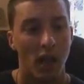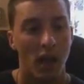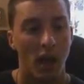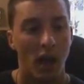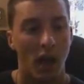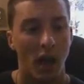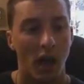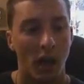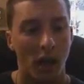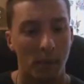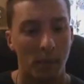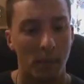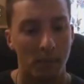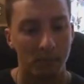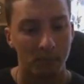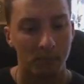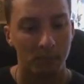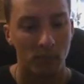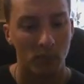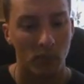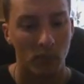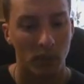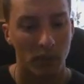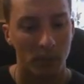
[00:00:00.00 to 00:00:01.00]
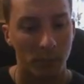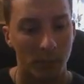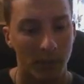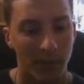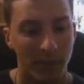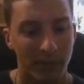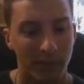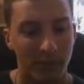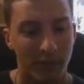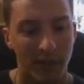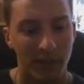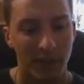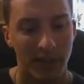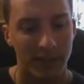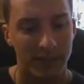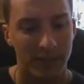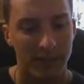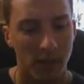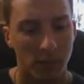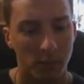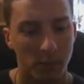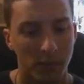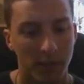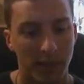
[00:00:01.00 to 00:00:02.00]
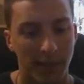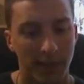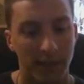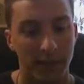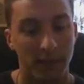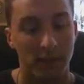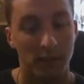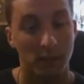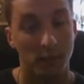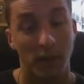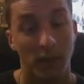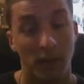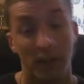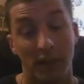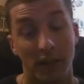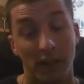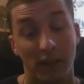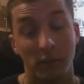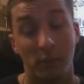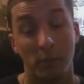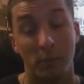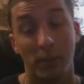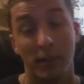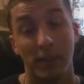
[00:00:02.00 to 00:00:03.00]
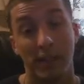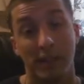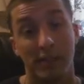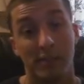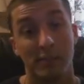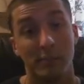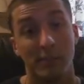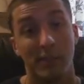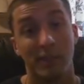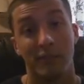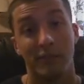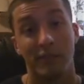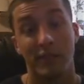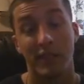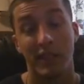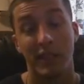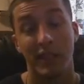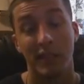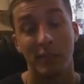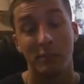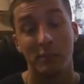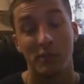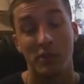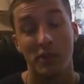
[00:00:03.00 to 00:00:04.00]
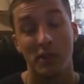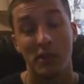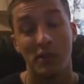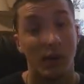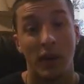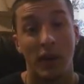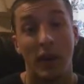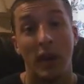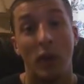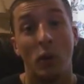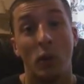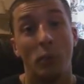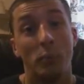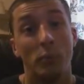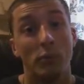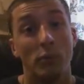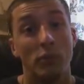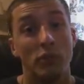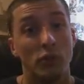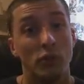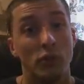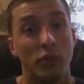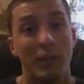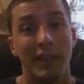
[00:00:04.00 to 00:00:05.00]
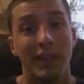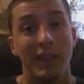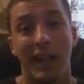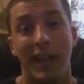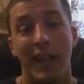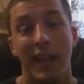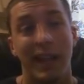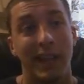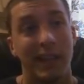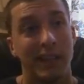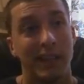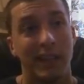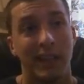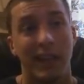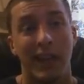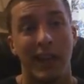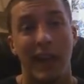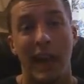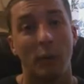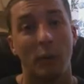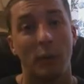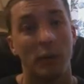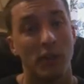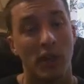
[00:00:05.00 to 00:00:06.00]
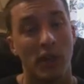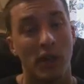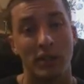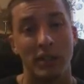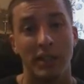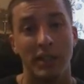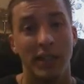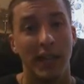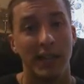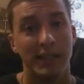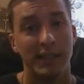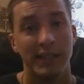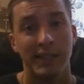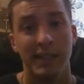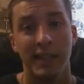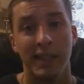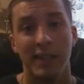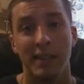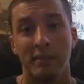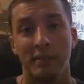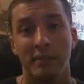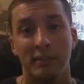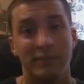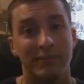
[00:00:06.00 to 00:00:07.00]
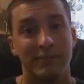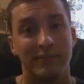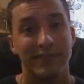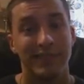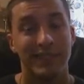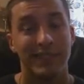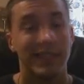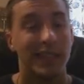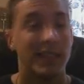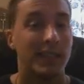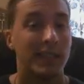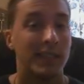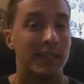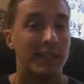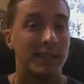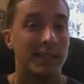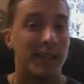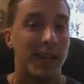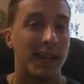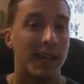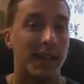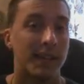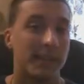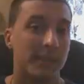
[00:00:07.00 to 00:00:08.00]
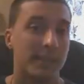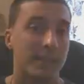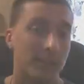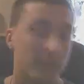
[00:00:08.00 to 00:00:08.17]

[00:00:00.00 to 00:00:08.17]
Um, but for the next couple of days, I'm probably going to be playing some different games. So I hope you enjoyed, and uh, I will talk to you guys later. Take it easy, guys.